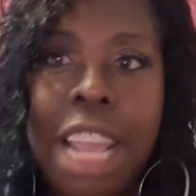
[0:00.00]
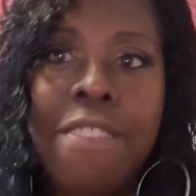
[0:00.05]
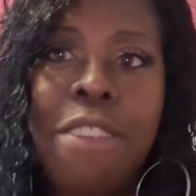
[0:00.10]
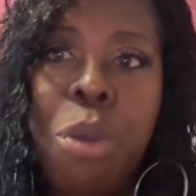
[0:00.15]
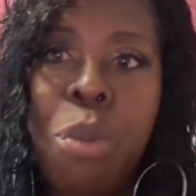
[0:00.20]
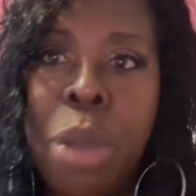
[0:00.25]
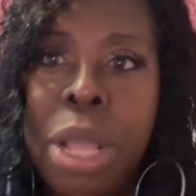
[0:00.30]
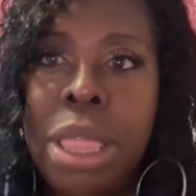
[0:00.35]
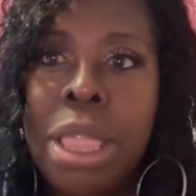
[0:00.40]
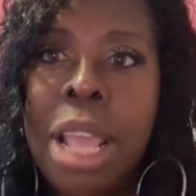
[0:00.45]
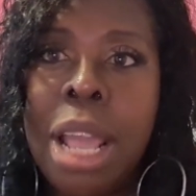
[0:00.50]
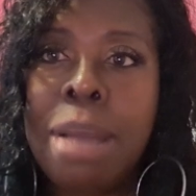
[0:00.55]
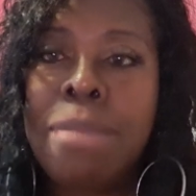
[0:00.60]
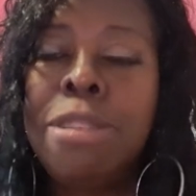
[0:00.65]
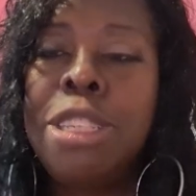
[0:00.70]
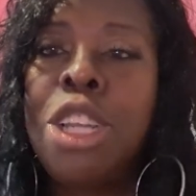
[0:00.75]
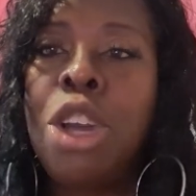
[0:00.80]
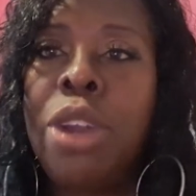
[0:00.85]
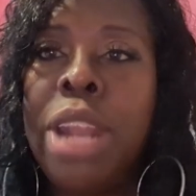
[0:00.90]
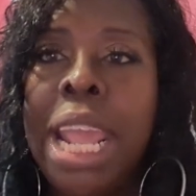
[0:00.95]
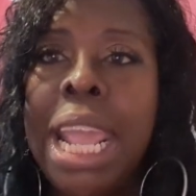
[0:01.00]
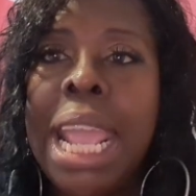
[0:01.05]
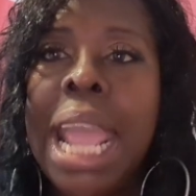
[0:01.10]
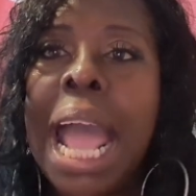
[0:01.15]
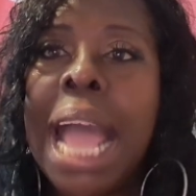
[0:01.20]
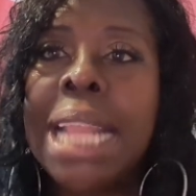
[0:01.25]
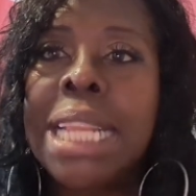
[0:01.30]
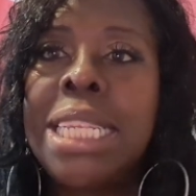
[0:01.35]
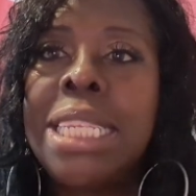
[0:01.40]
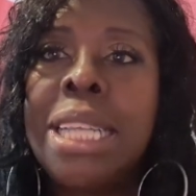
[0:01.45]
Share it with them
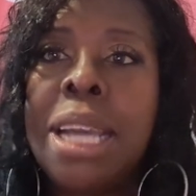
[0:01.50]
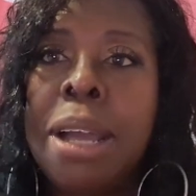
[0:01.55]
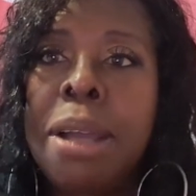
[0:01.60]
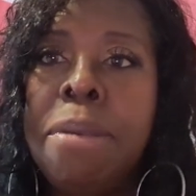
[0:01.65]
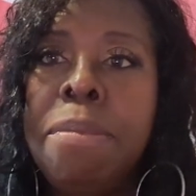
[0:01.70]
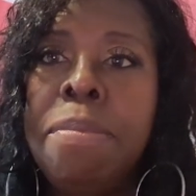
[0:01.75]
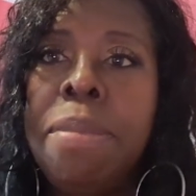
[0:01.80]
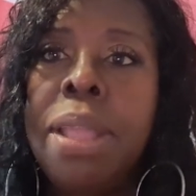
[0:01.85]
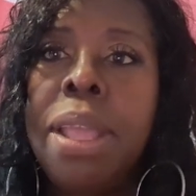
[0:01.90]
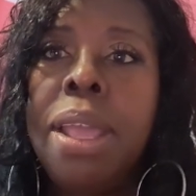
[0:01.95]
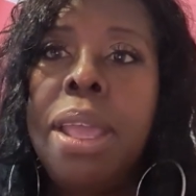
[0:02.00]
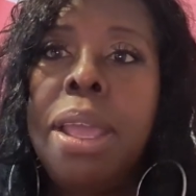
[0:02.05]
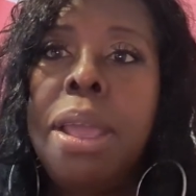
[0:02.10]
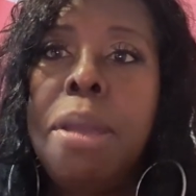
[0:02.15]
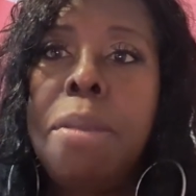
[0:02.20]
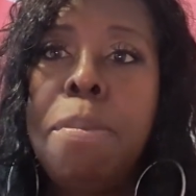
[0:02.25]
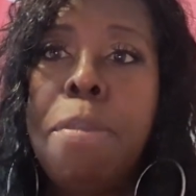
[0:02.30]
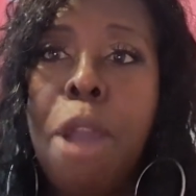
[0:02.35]
so they got some